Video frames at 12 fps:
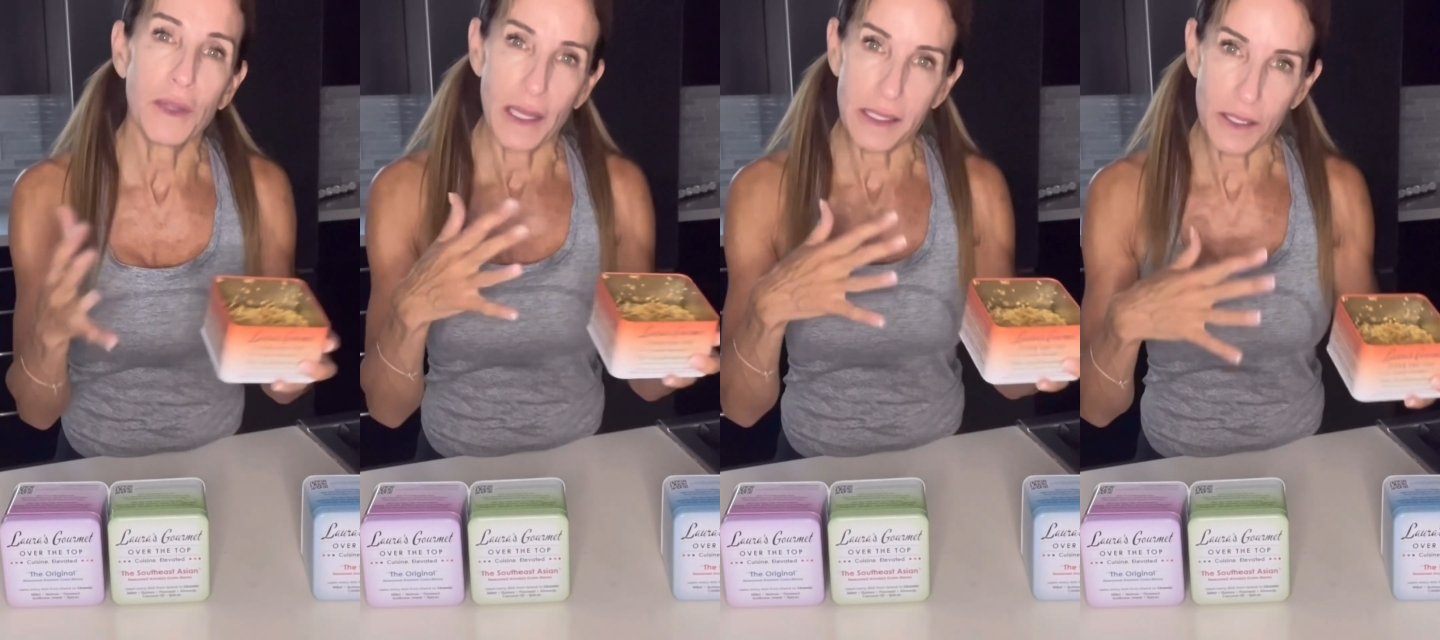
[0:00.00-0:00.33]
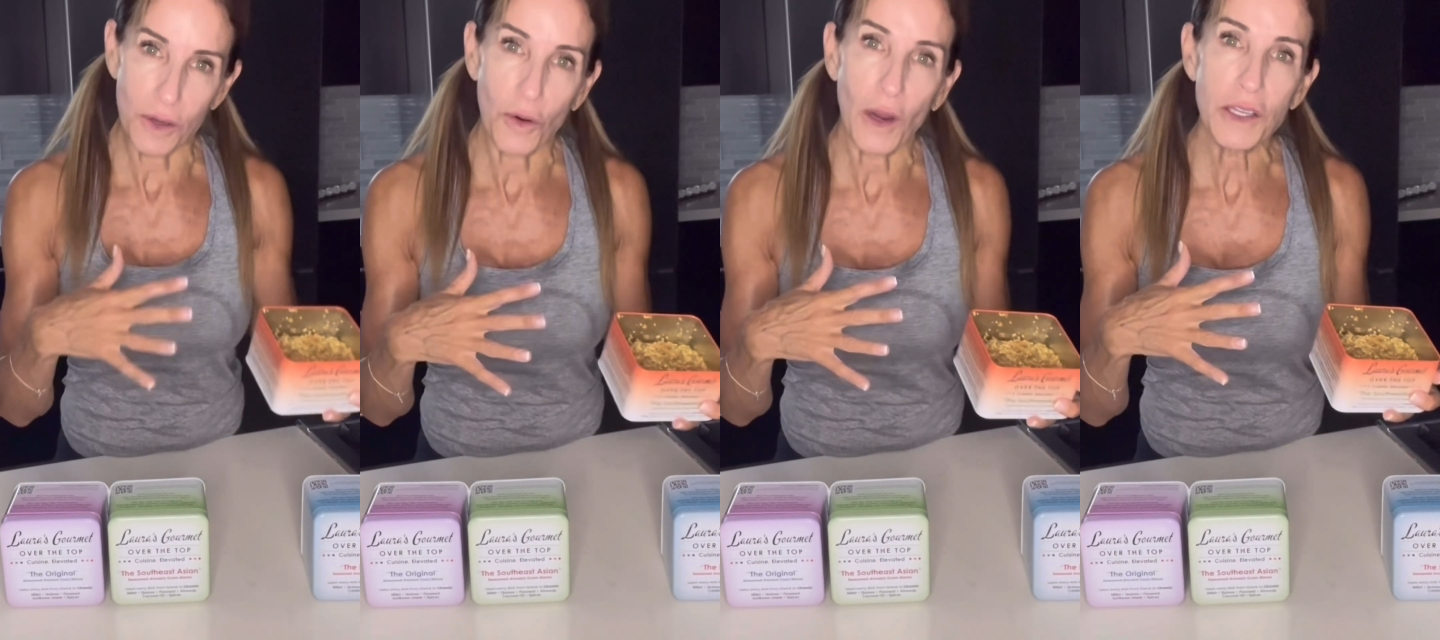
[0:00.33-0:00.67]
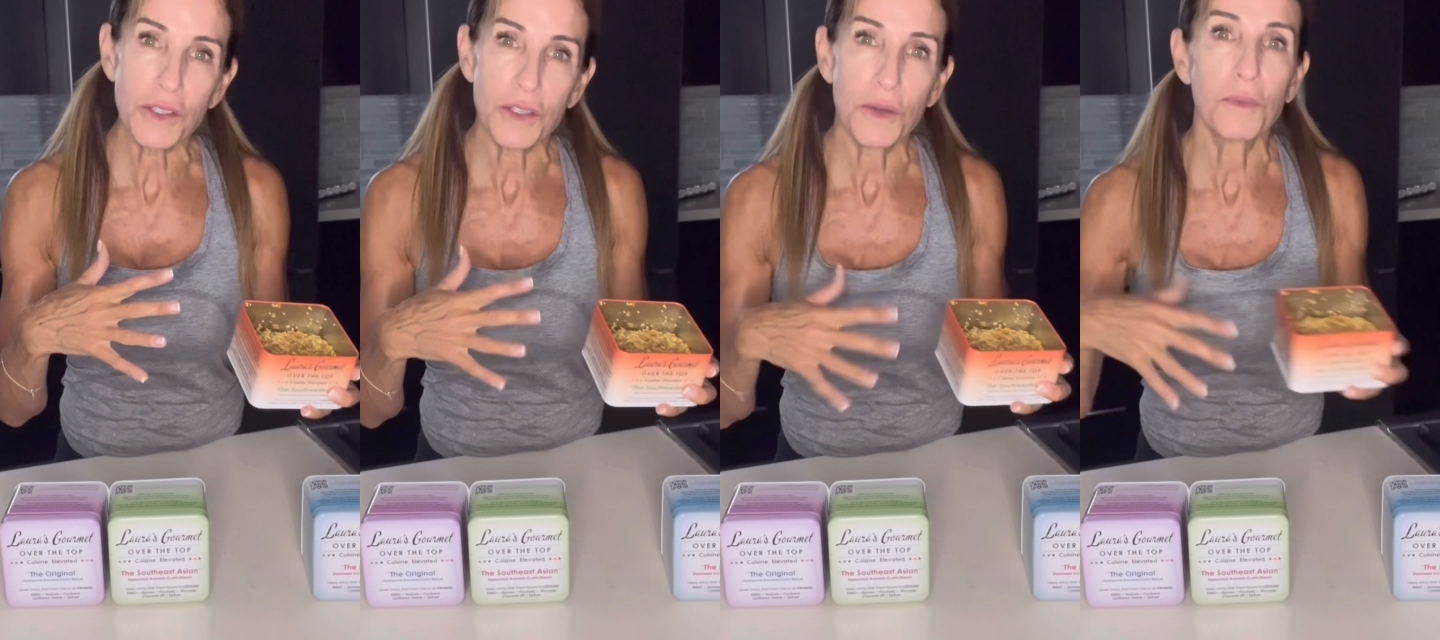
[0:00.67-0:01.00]
It's the
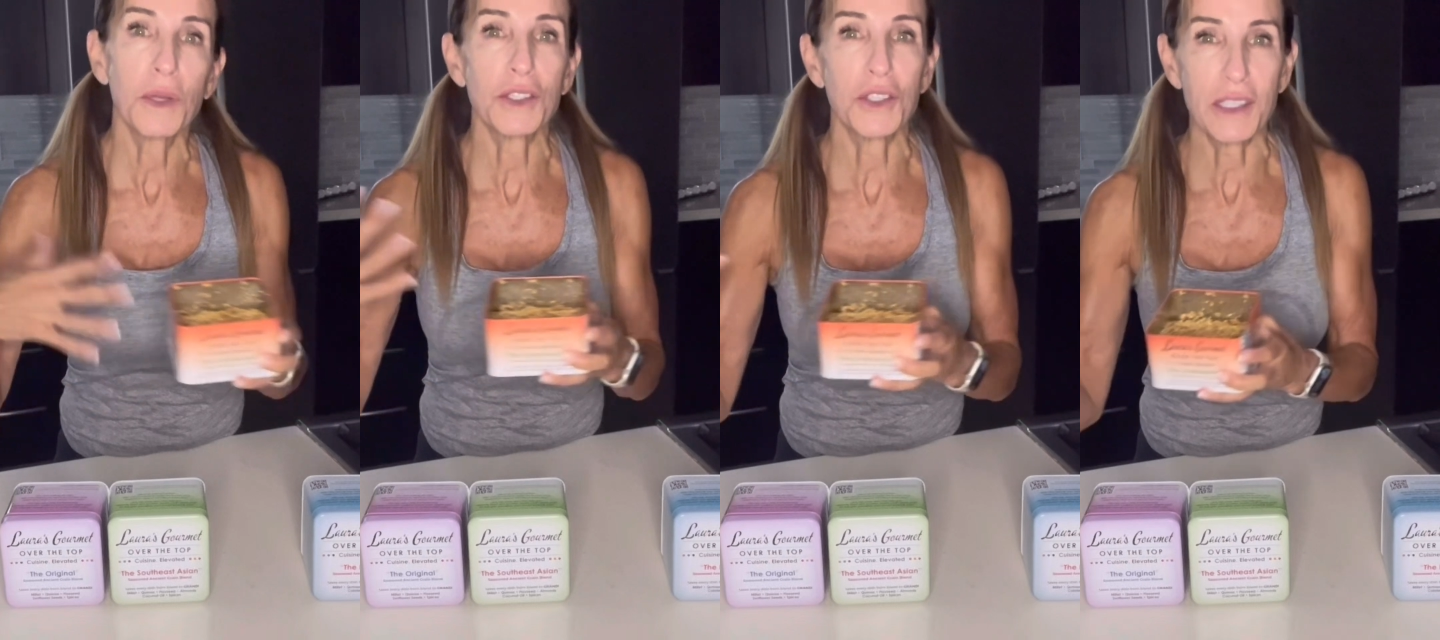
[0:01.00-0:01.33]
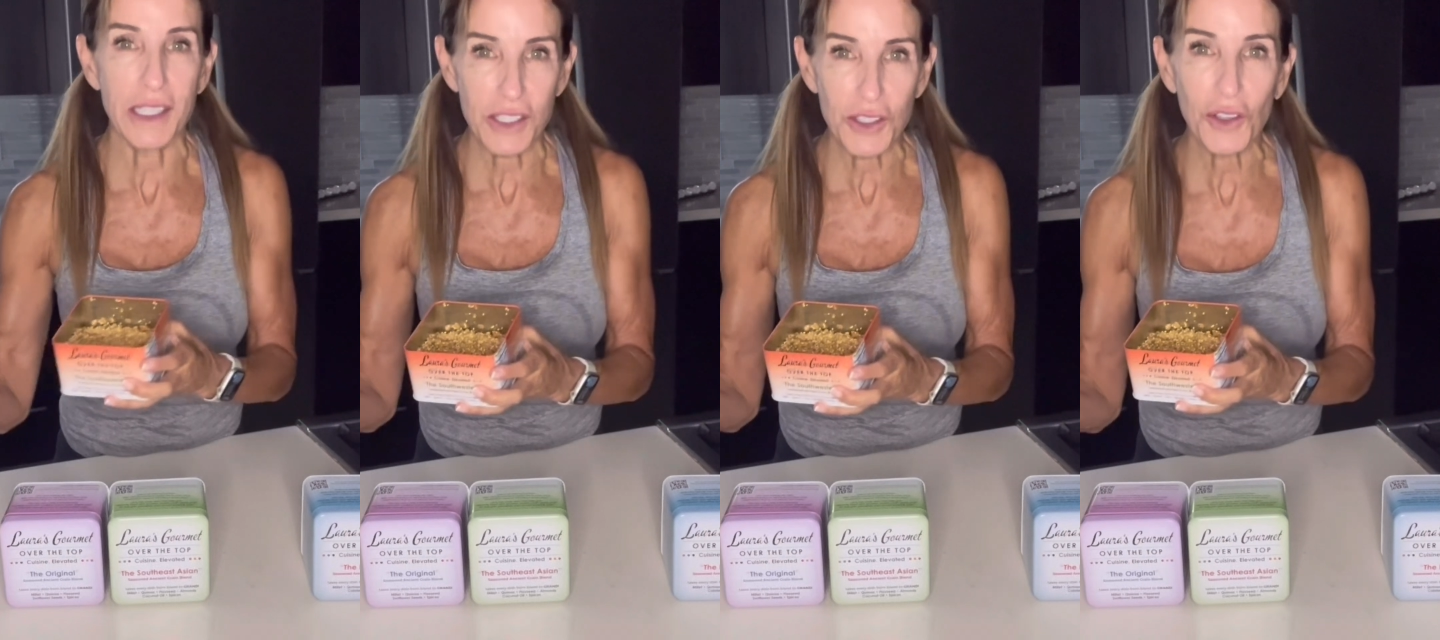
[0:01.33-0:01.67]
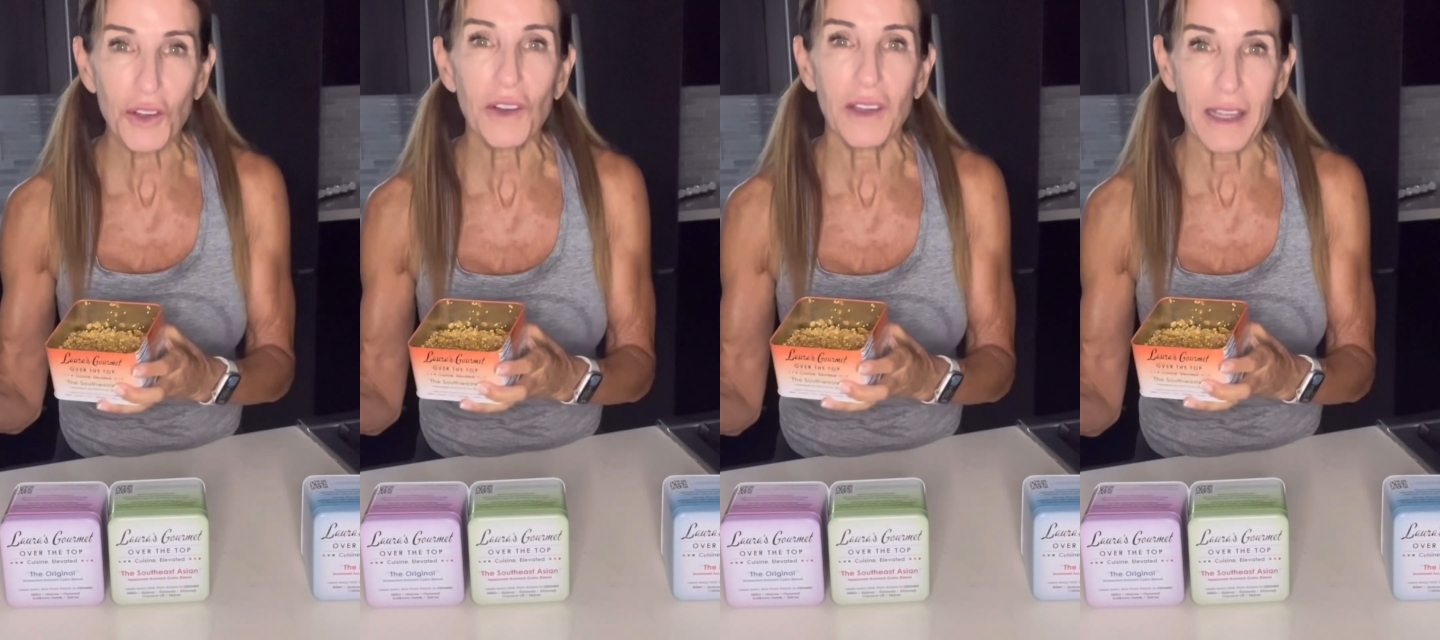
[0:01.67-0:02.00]
crunch plus
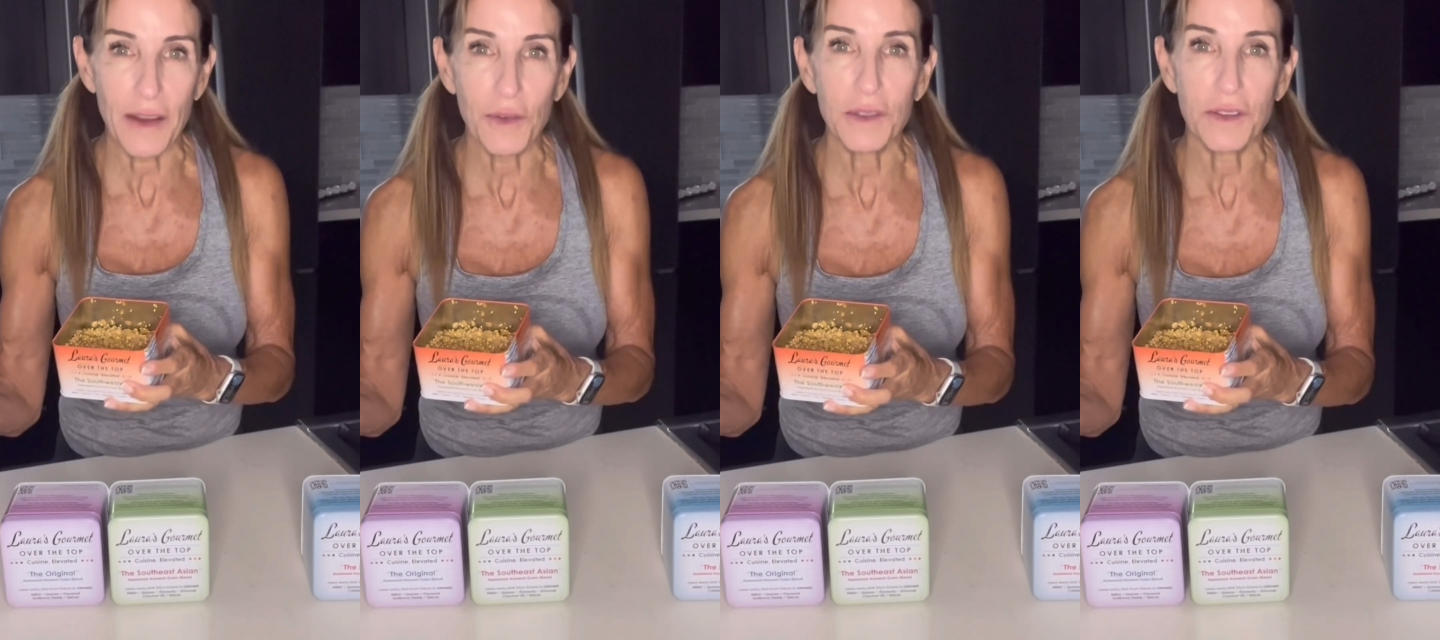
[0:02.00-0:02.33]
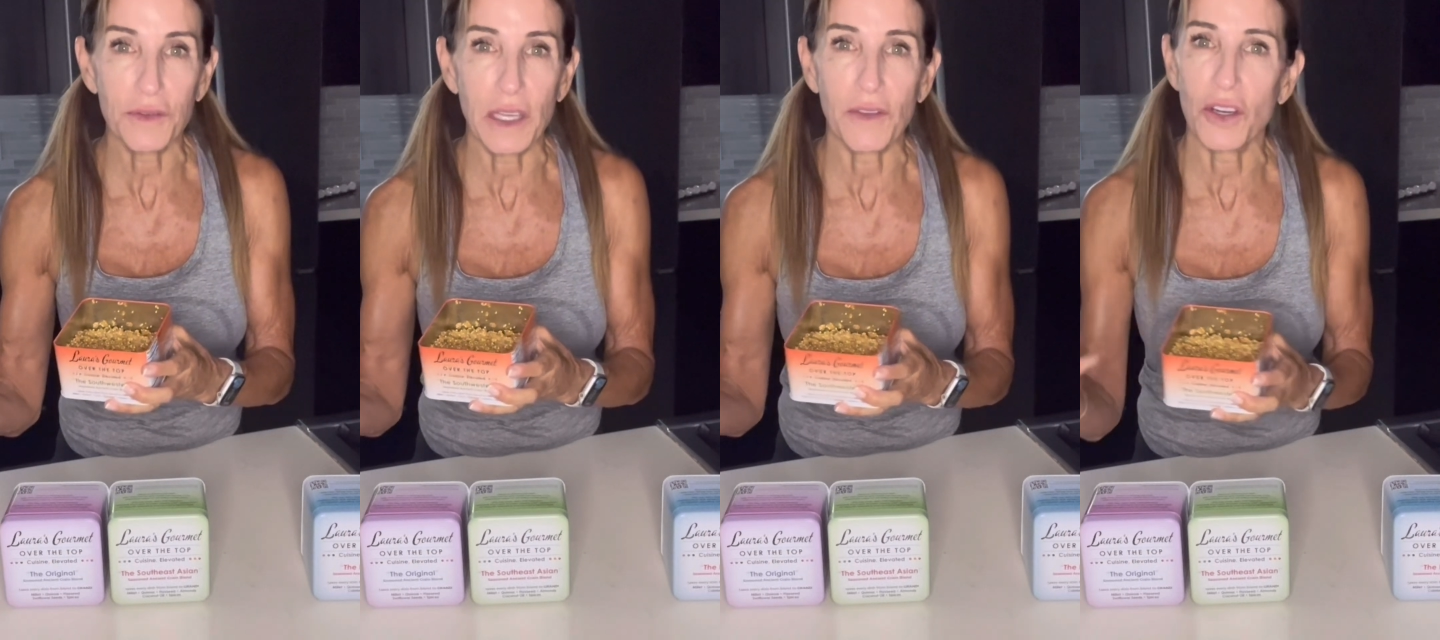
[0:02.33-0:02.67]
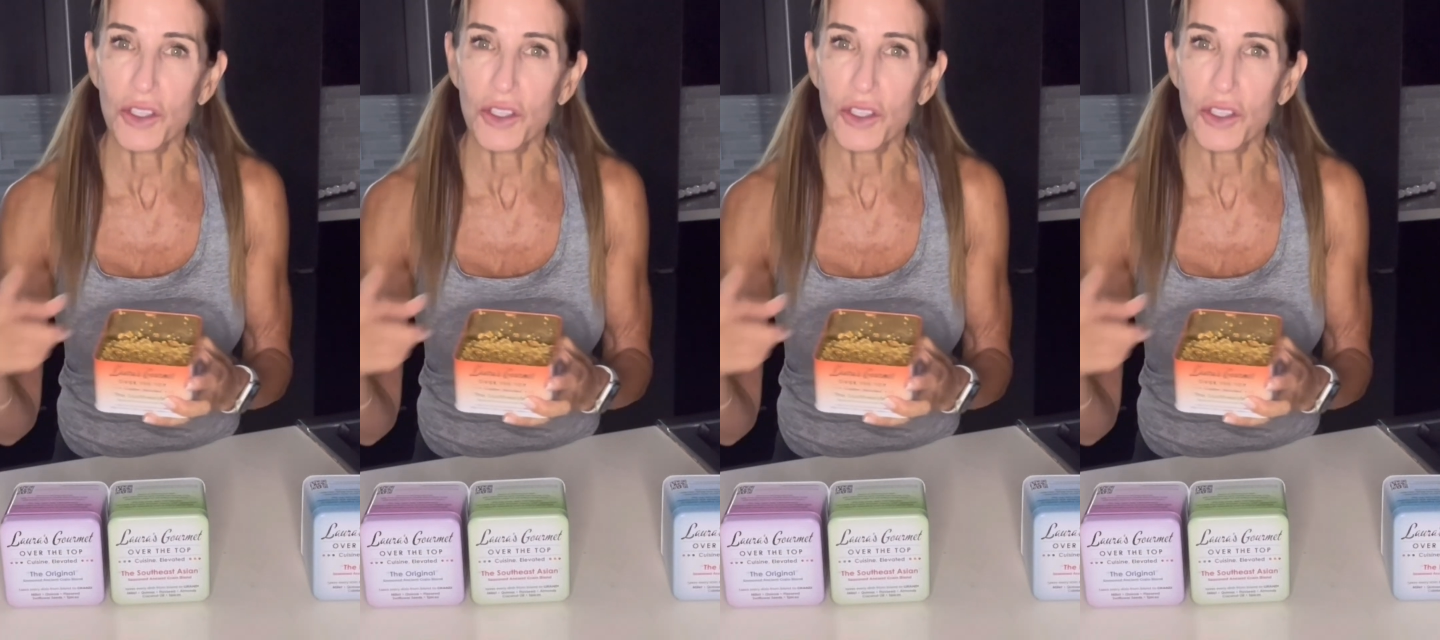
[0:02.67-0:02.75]
additional levels of flavor.